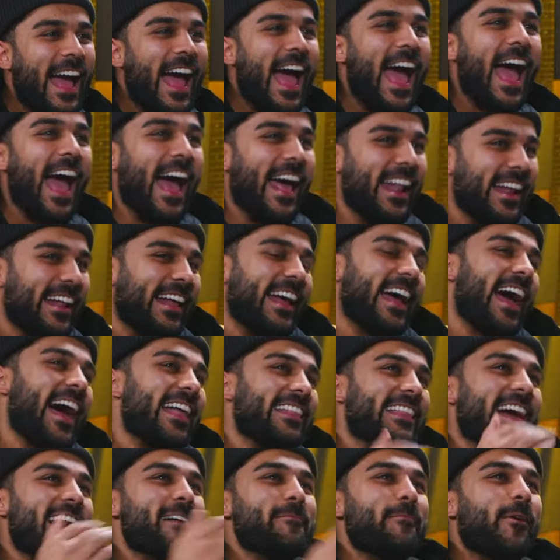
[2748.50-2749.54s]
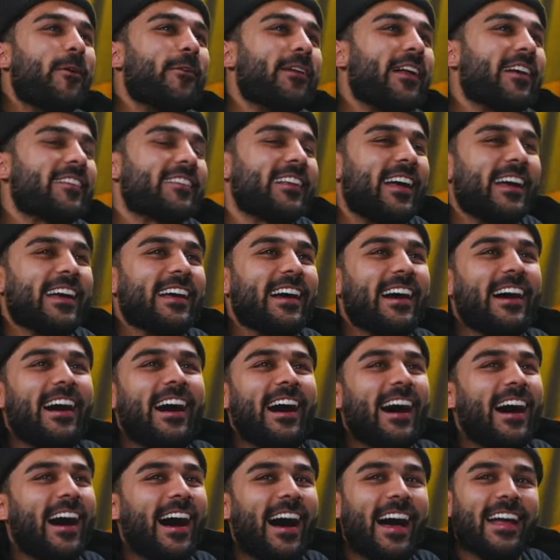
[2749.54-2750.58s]
Oh, and at that moment, I was like,
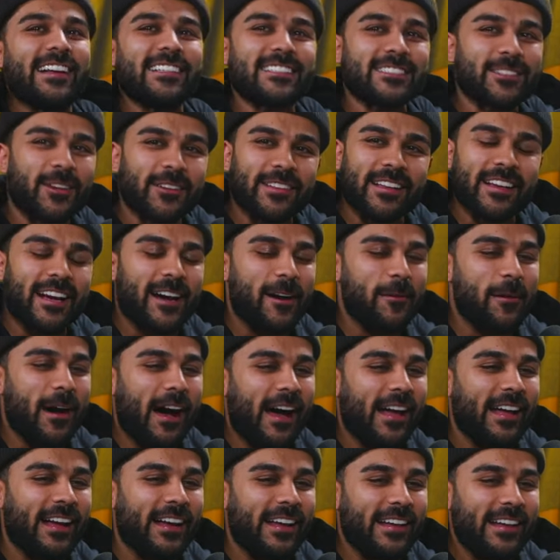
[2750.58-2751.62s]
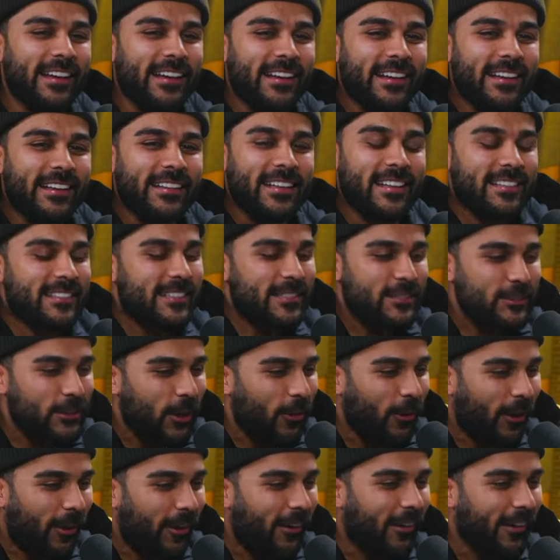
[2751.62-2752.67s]
ah, I just don't think I'm. I, this is
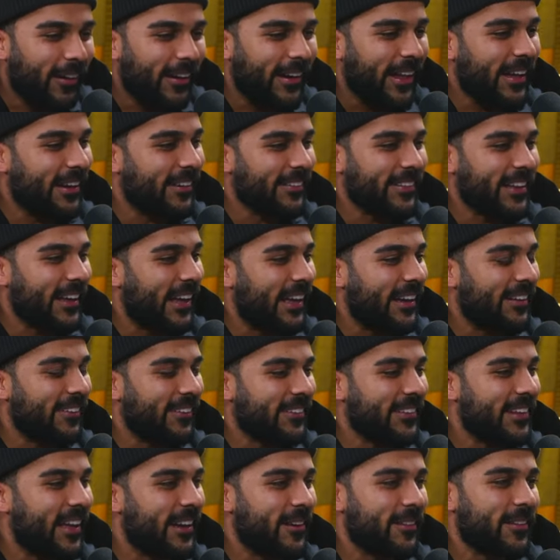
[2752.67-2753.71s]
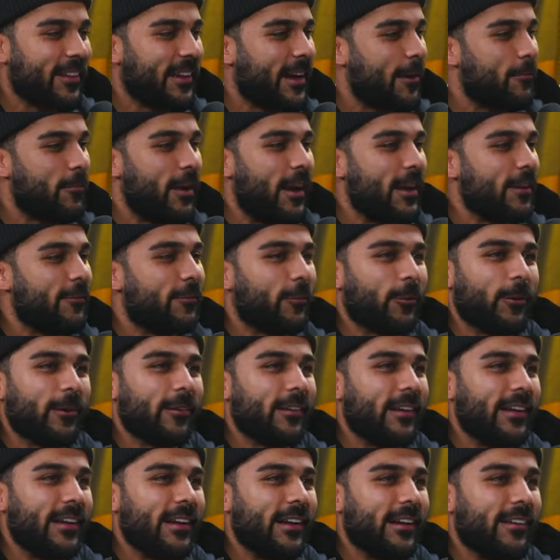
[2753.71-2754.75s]
so hard. I don't think I don't. I don't think I'm ready for it
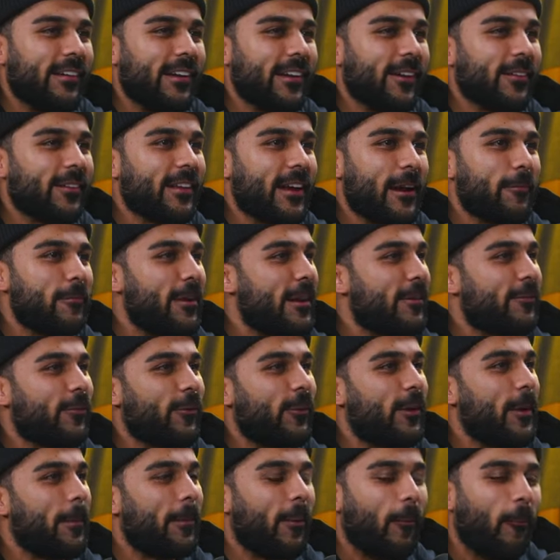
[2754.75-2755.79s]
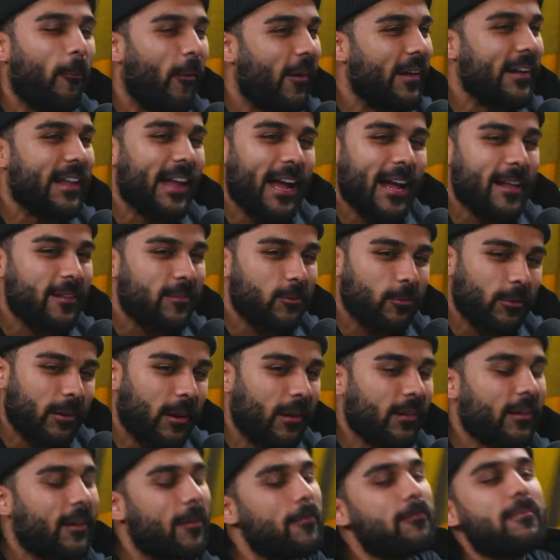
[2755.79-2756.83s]
right now. I don't think I'm ready for it. But one day, I swear,
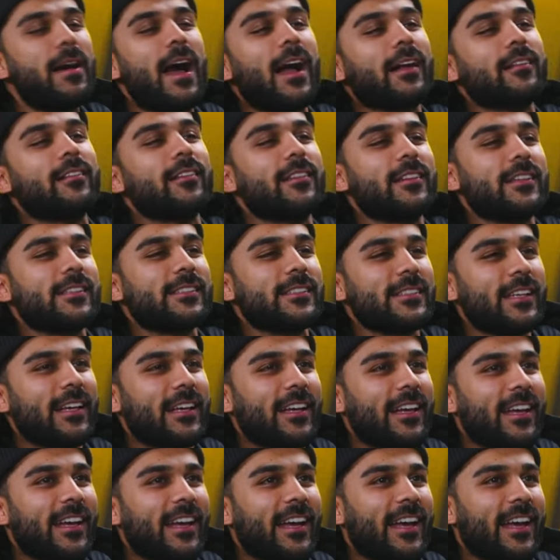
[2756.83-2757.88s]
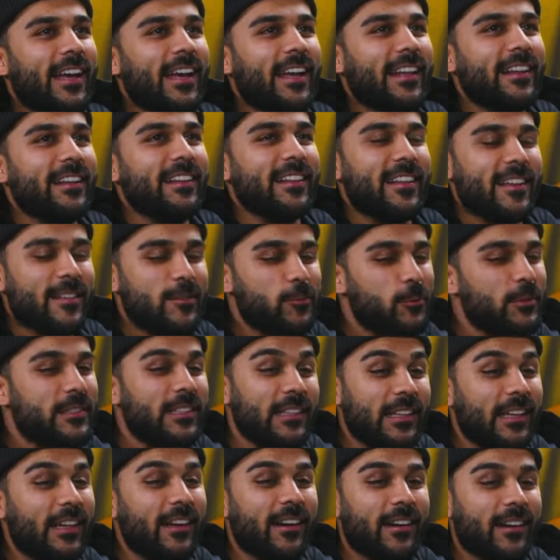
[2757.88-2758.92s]
I'll come back to this. And this was the
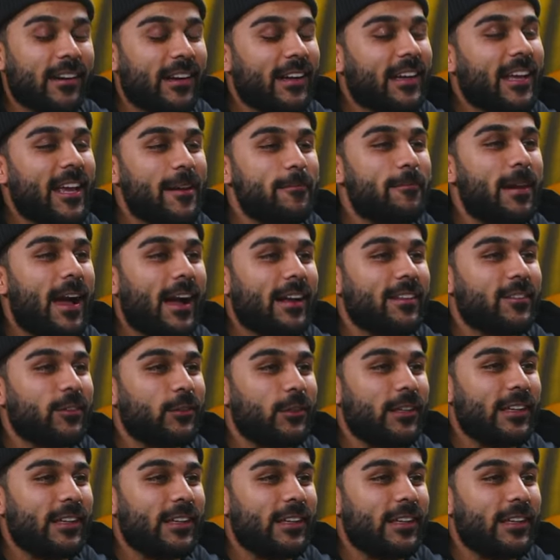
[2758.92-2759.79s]
year I came back to it.